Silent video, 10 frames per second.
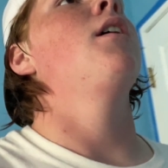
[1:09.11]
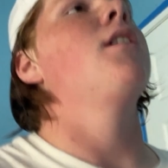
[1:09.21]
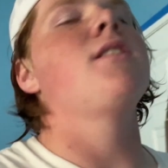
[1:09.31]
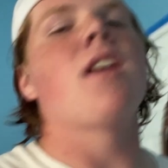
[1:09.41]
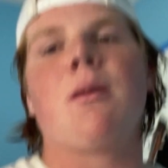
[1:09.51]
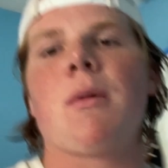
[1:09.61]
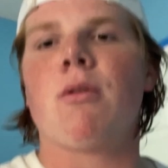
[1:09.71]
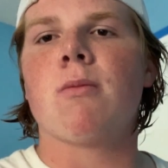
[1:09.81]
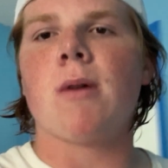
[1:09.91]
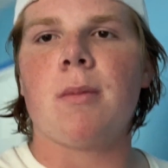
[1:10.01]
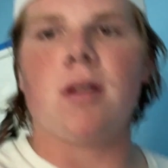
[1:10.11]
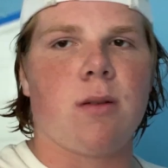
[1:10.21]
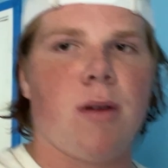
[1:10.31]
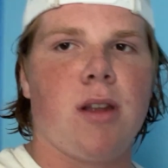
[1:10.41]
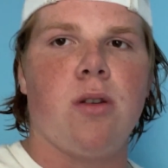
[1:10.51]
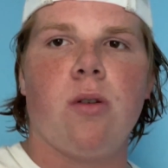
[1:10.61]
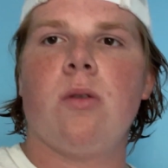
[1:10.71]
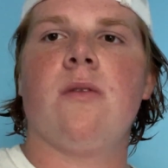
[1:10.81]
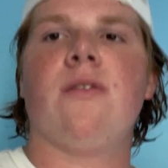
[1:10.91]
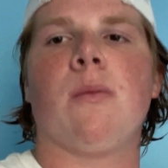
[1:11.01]
setting my room up into my new
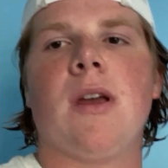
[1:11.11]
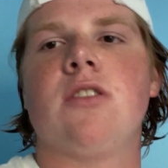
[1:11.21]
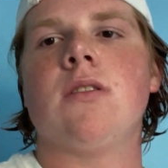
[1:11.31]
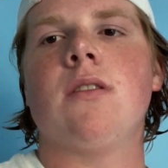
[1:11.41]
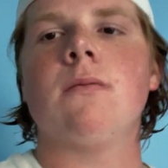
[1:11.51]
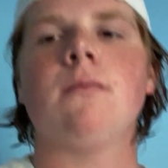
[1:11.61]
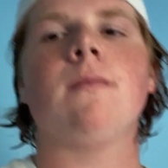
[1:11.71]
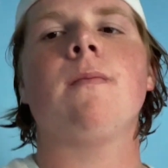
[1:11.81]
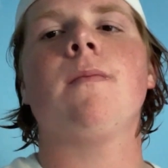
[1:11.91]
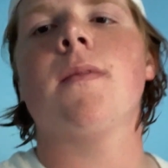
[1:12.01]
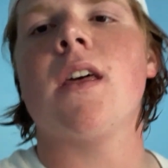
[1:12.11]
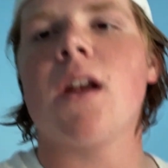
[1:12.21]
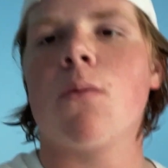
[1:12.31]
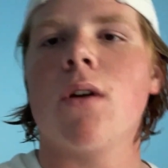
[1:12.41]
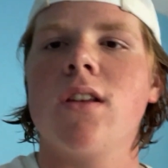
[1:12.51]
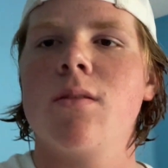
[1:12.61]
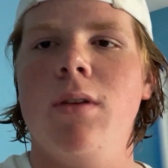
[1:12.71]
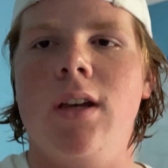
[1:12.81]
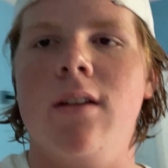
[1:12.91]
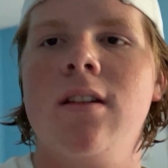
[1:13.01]
formation that I want it to
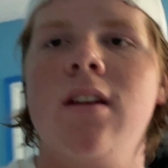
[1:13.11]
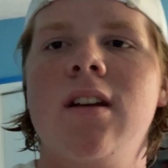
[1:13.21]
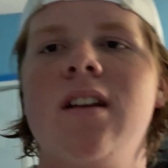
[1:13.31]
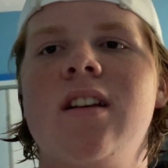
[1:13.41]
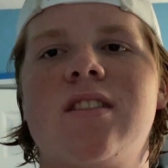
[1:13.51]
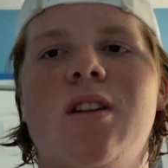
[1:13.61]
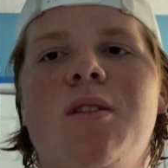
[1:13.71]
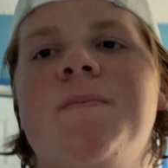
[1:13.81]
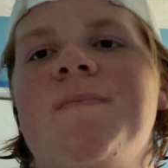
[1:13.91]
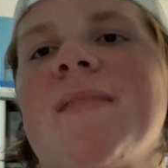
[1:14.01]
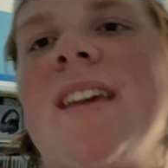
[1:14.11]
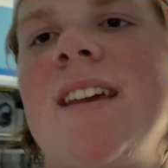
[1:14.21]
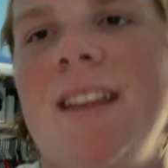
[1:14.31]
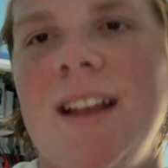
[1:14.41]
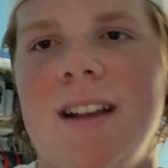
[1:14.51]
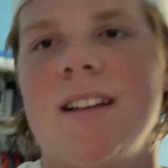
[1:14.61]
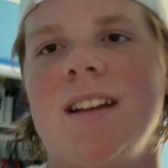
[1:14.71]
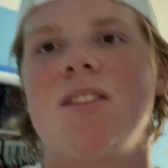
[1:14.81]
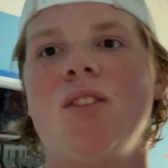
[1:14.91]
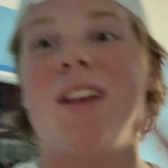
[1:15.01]
be in. So yeah,
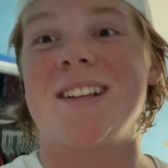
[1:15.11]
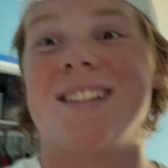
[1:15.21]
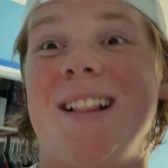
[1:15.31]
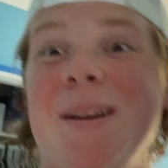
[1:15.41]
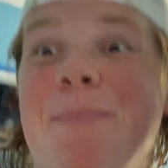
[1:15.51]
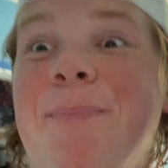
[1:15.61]
cut to the next clip.